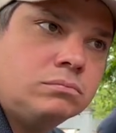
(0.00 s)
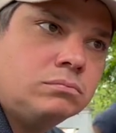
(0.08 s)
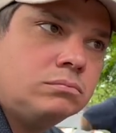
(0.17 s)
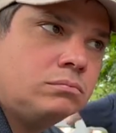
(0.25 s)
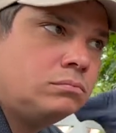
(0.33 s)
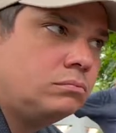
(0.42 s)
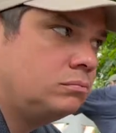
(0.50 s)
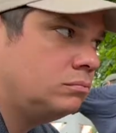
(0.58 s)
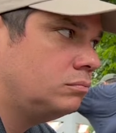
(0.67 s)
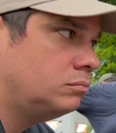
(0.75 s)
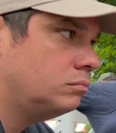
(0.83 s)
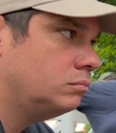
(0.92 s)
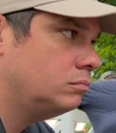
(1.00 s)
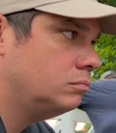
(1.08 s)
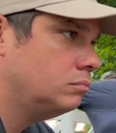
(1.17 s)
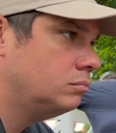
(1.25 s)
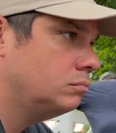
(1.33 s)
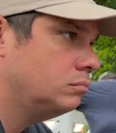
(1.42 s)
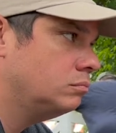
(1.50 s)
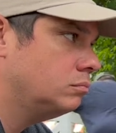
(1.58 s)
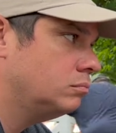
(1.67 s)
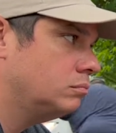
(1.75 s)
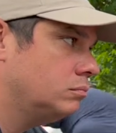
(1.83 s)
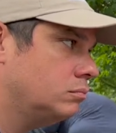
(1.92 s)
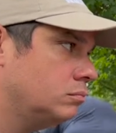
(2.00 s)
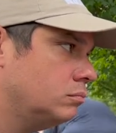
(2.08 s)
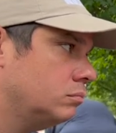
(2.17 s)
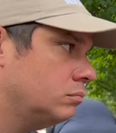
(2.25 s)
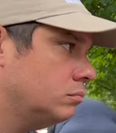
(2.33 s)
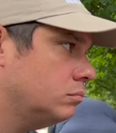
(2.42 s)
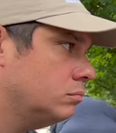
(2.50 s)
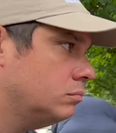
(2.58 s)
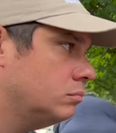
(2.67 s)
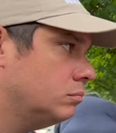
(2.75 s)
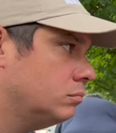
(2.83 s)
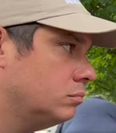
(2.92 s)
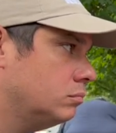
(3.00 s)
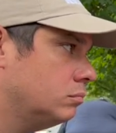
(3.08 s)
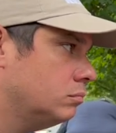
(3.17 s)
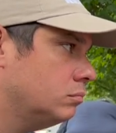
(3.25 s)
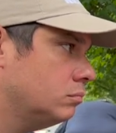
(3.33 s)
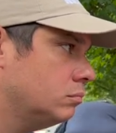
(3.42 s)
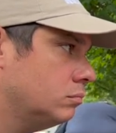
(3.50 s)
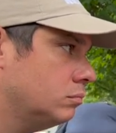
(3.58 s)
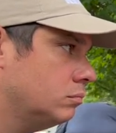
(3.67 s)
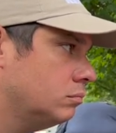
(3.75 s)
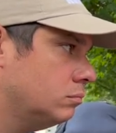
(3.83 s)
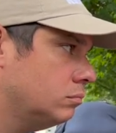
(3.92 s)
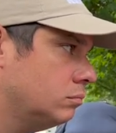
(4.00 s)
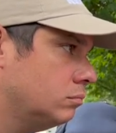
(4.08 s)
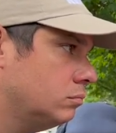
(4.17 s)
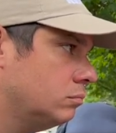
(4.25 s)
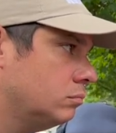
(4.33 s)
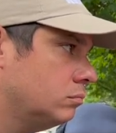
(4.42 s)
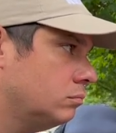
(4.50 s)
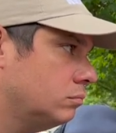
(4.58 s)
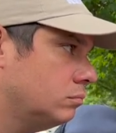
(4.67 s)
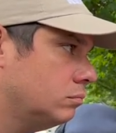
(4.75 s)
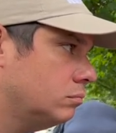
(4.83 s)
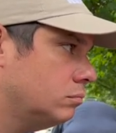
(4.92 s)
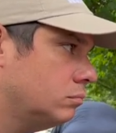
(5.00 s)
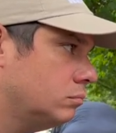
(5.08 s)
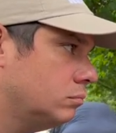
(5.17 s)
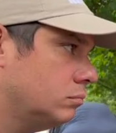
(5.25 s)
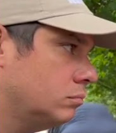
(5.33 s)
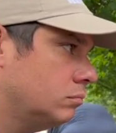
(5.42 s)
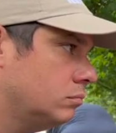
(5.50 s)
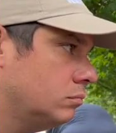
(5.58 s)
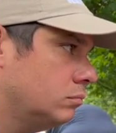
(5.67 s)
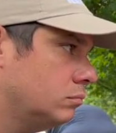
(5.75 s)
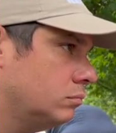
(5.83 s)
[no speech]